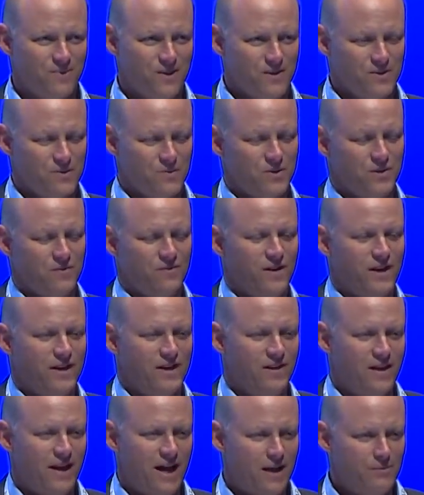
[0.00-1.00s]
So we define an
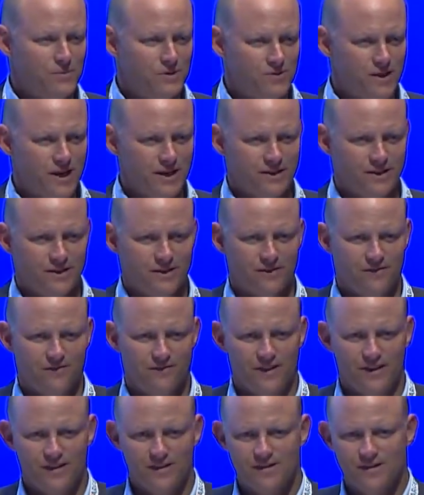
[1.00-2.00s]
abstract
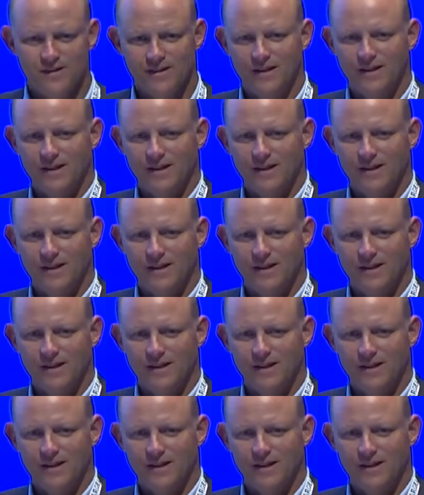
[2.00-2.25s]
interface